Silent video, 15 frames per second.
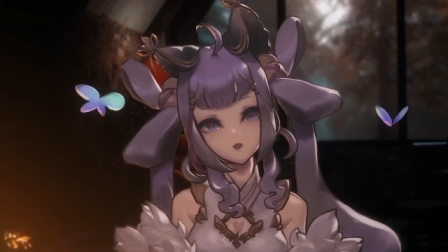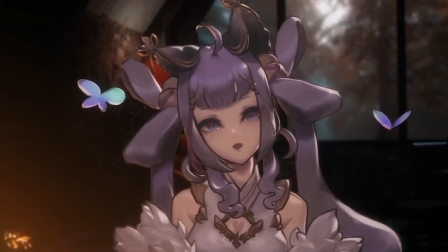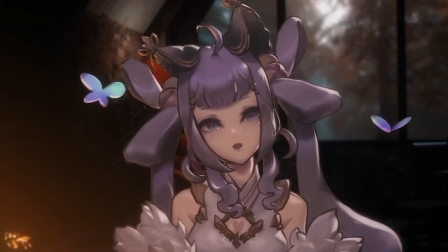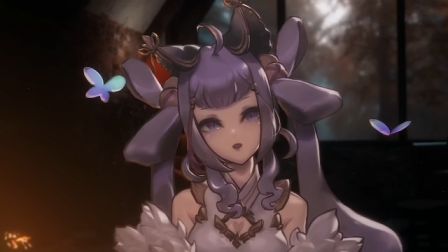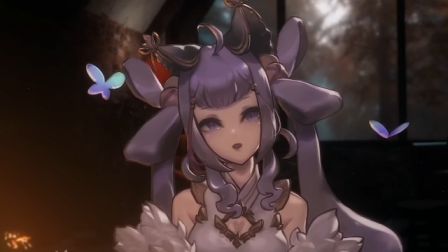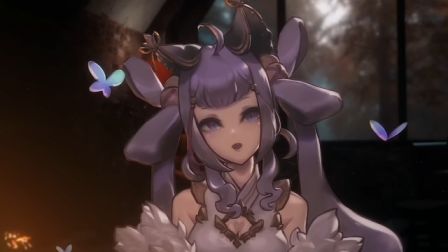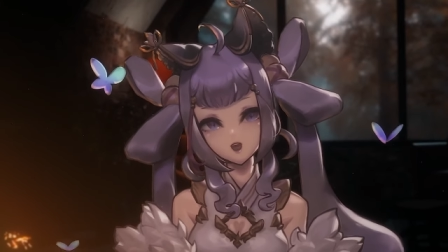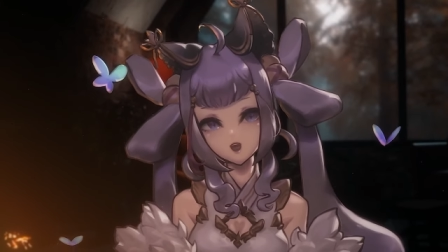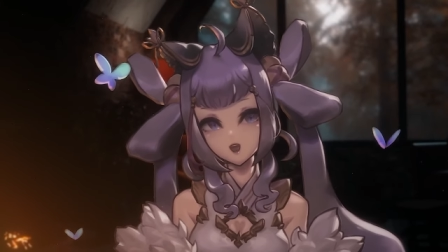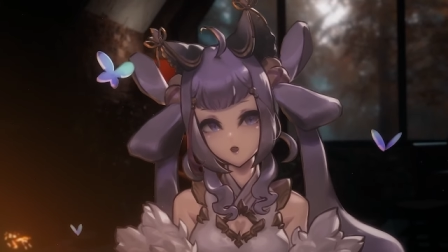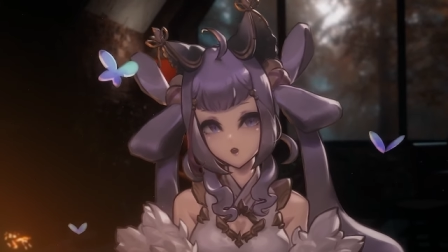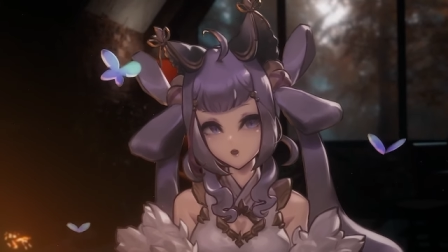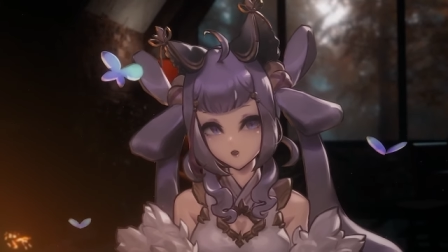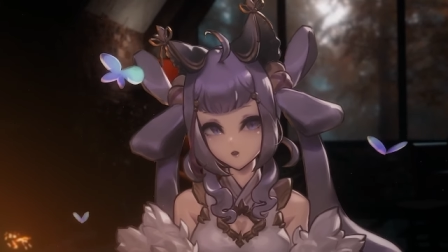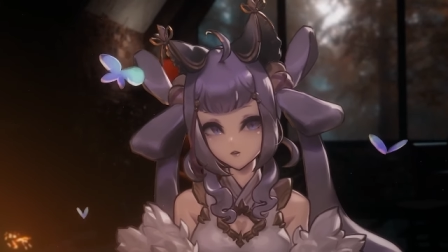on
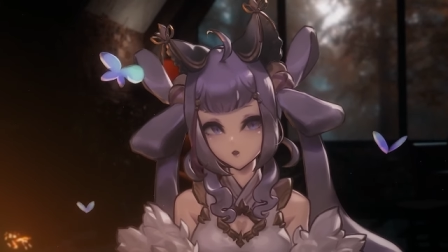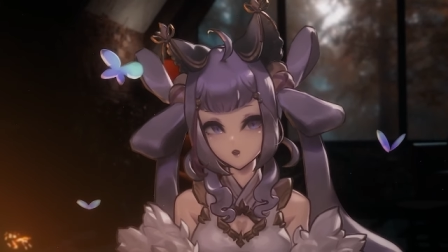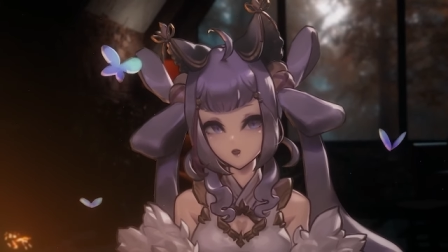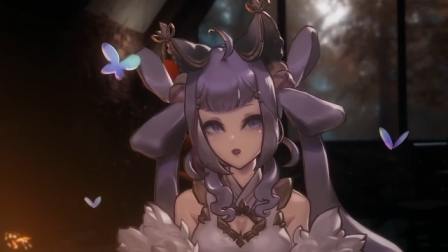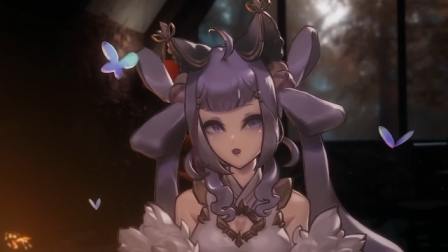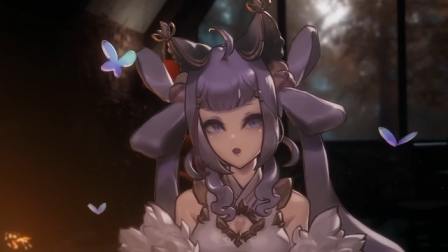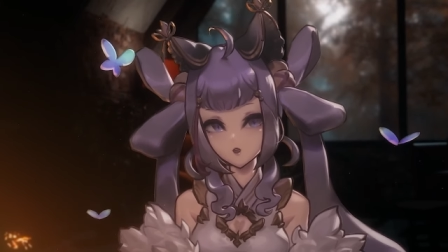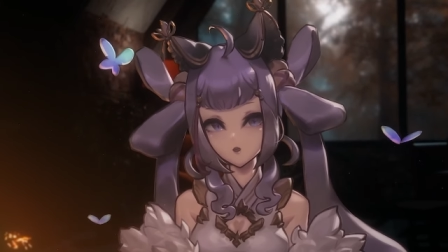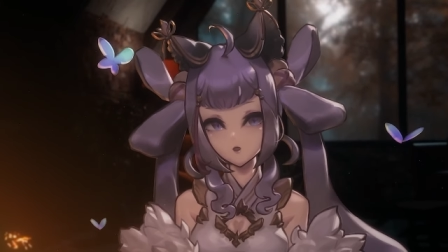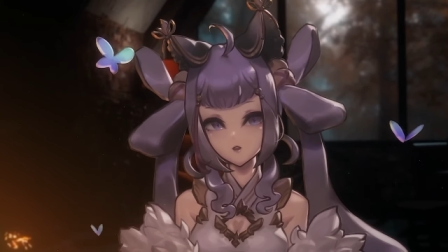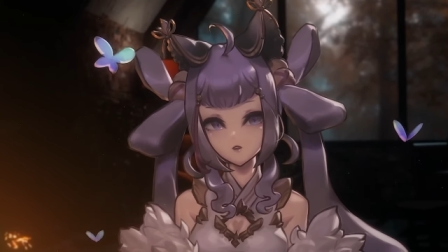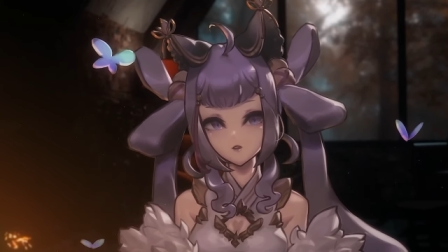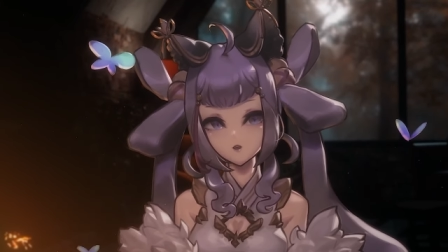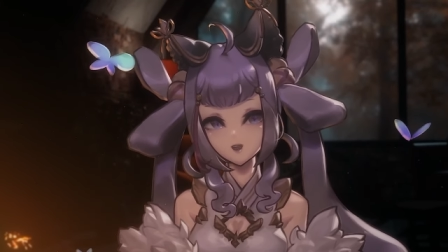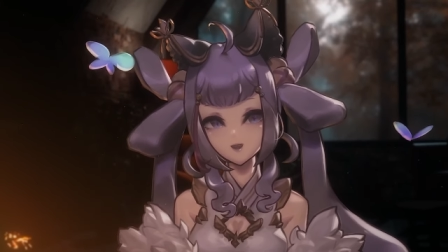how to
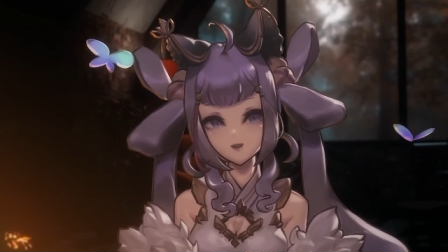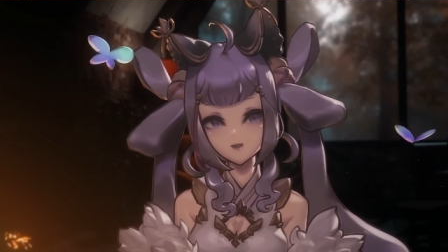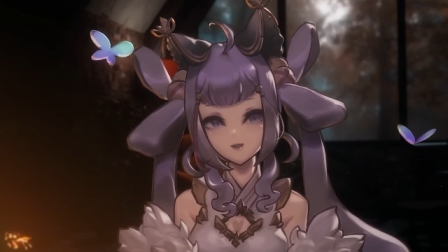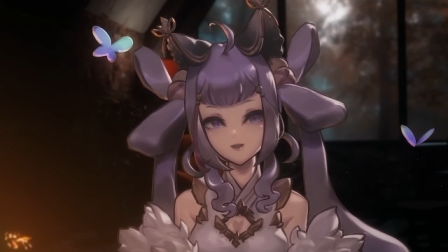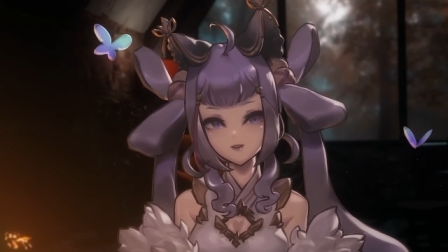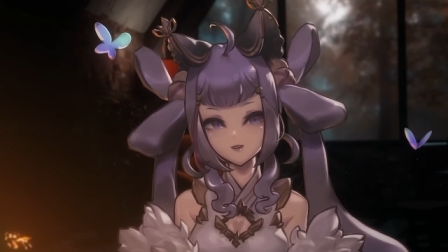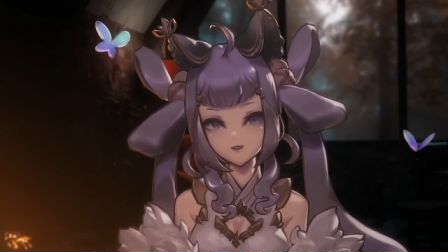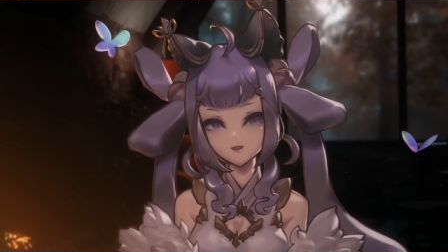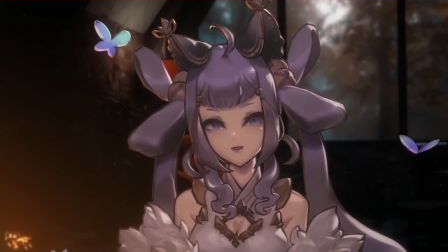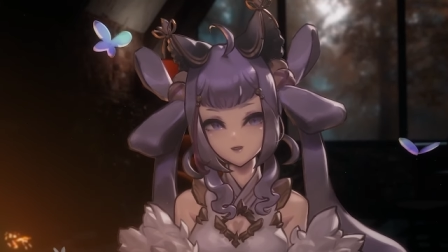fight your